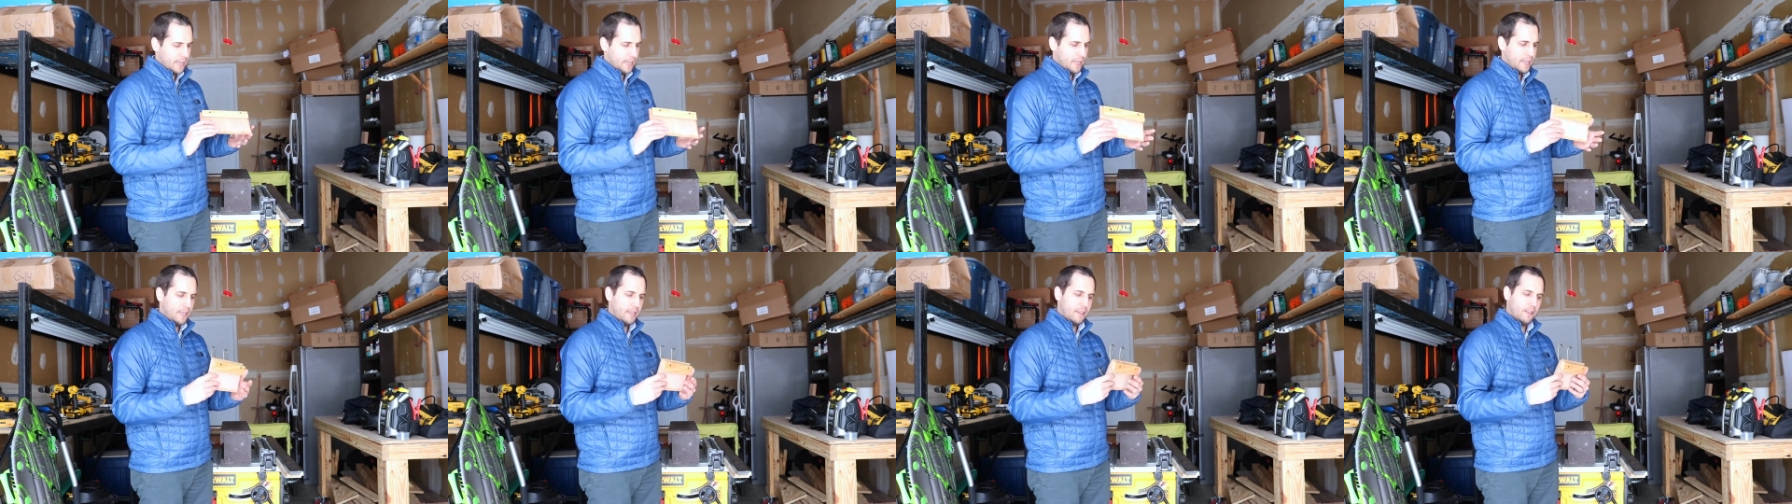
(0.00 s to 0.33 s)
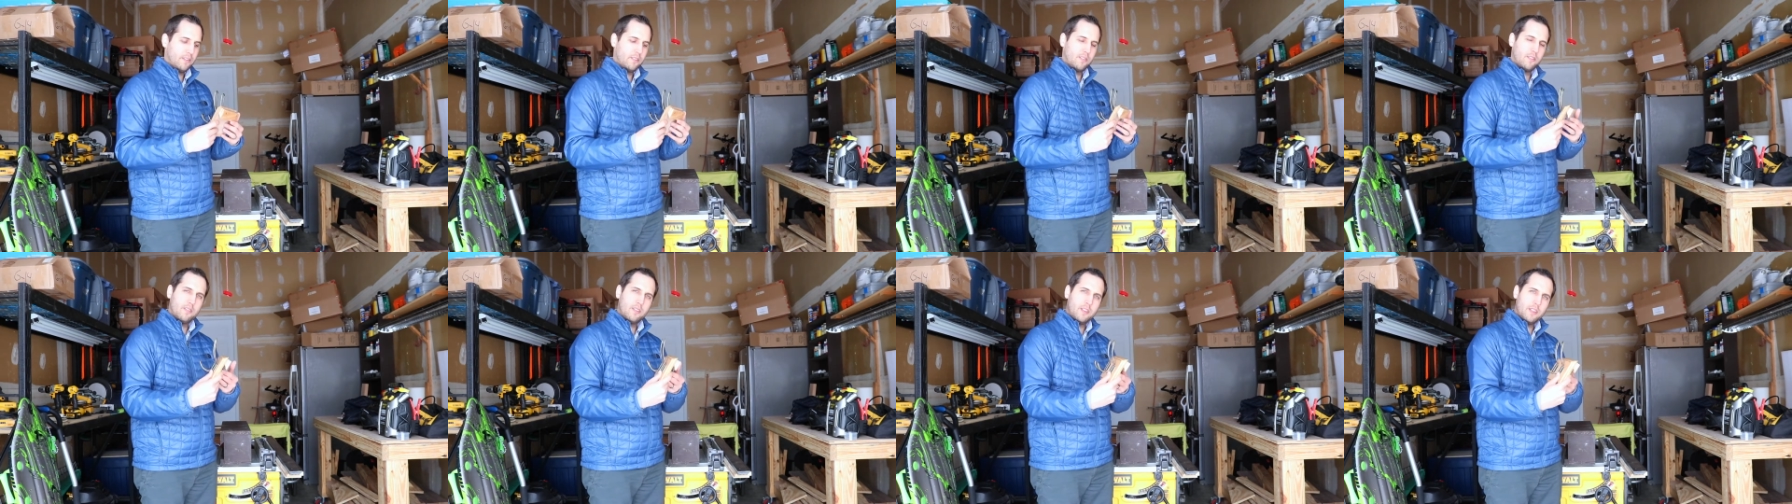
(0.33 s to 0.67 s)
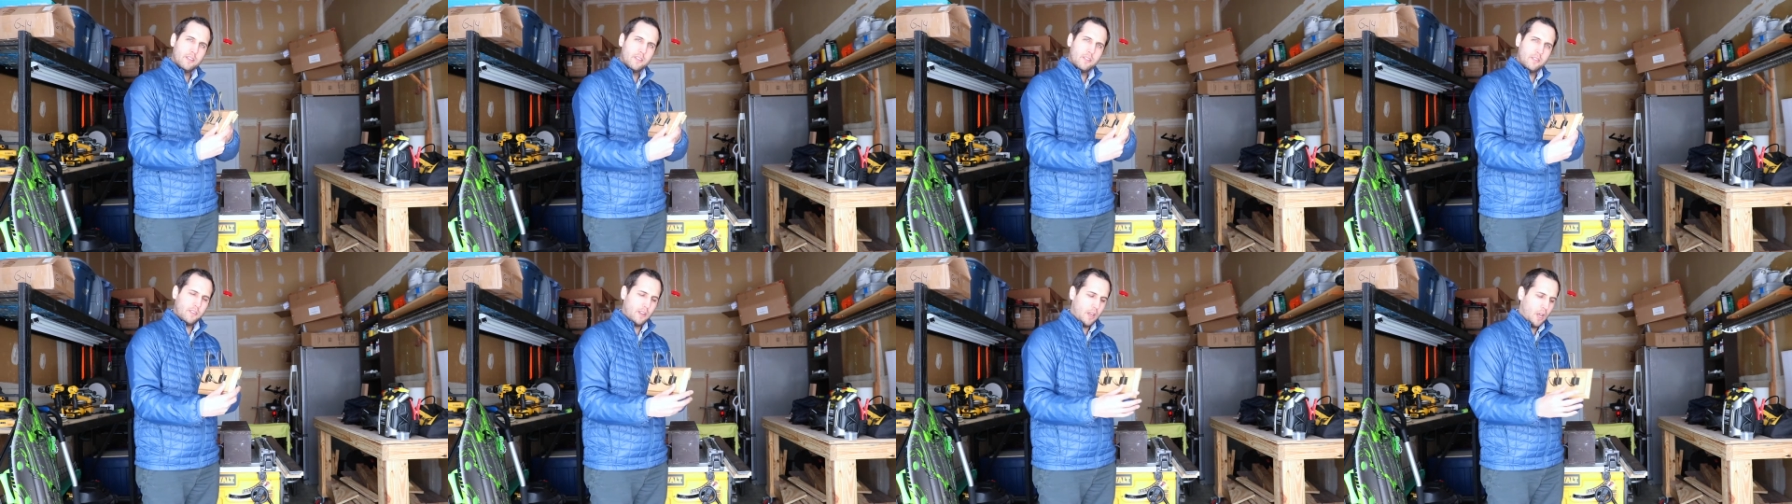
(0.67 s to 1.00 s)
is
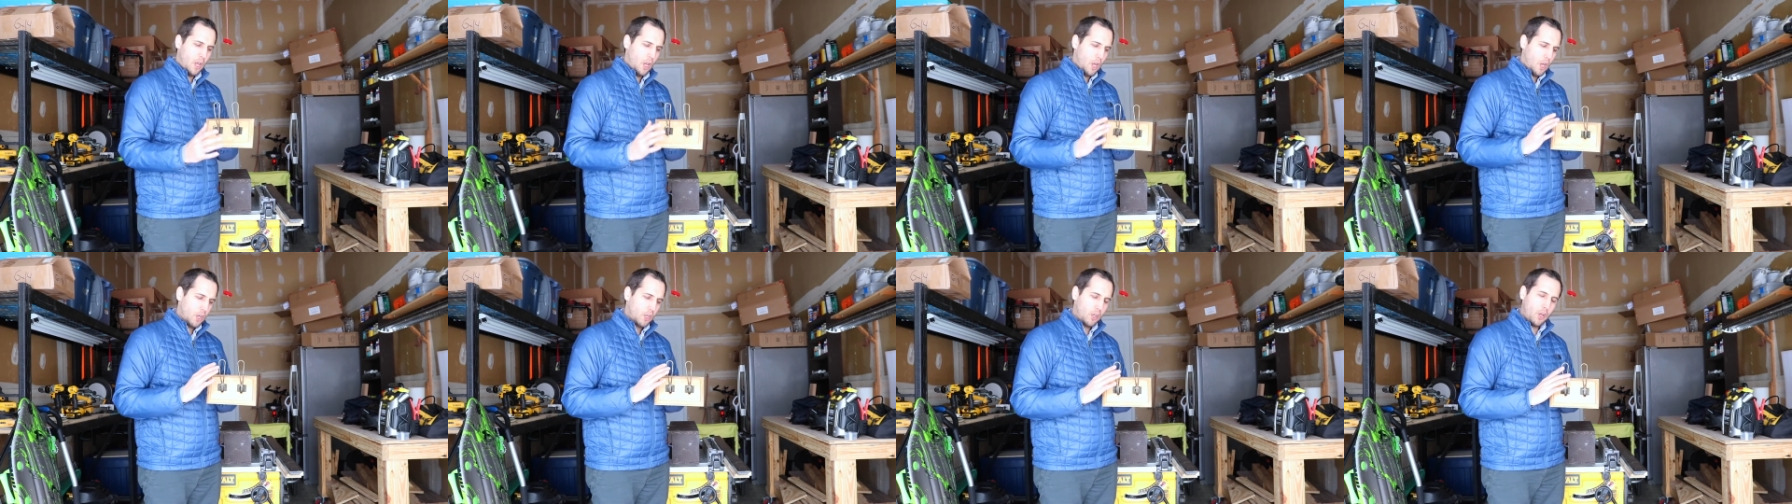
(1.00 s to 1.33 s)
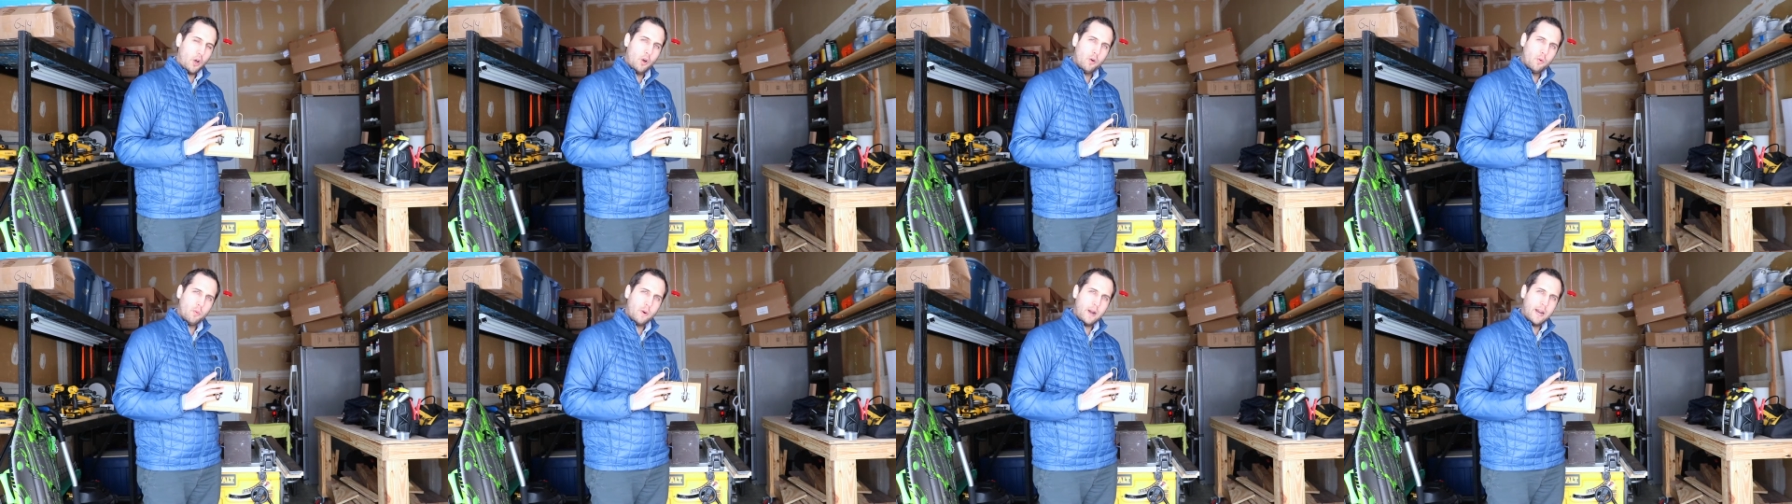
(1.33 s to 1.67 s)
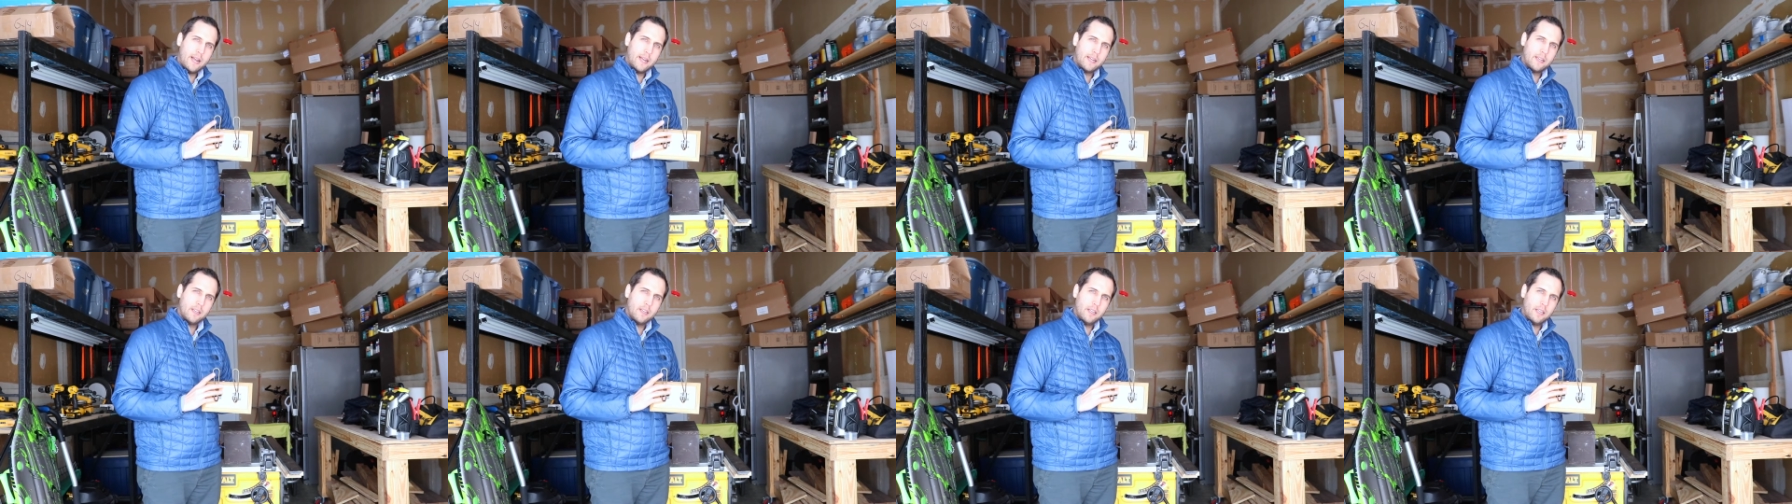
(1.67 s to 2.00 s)
this coat
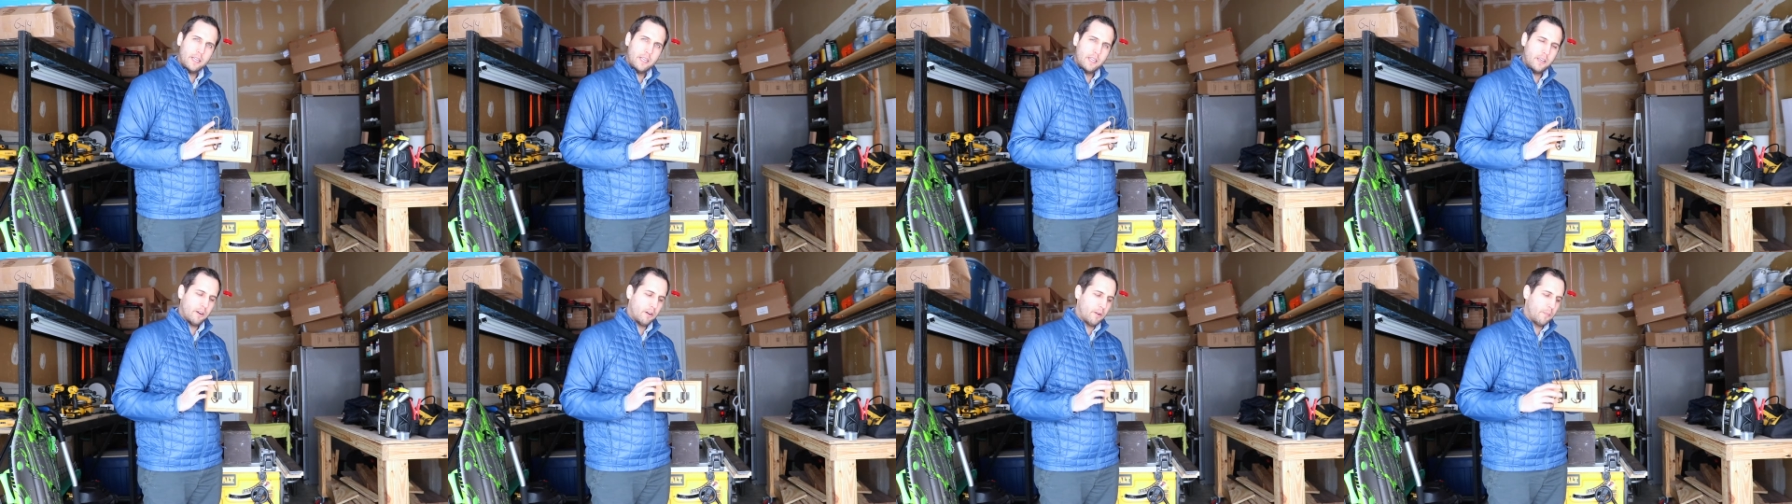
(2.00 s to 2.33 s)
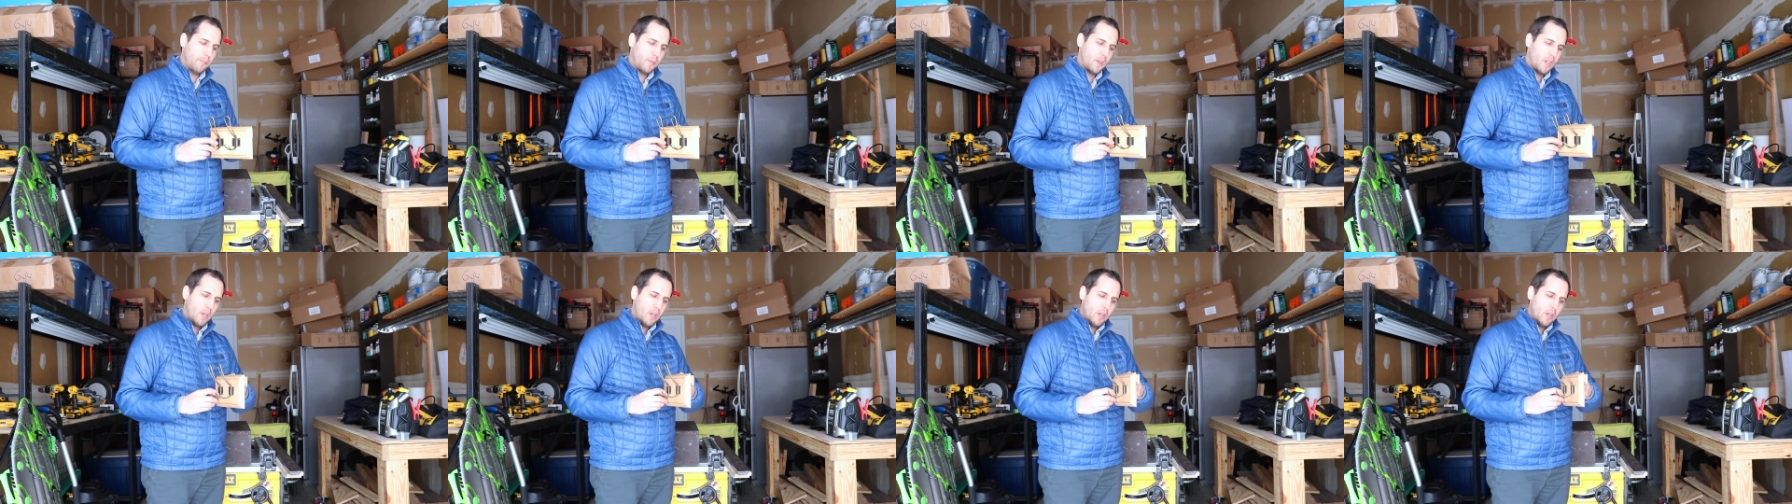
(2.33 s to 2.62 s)
rack here.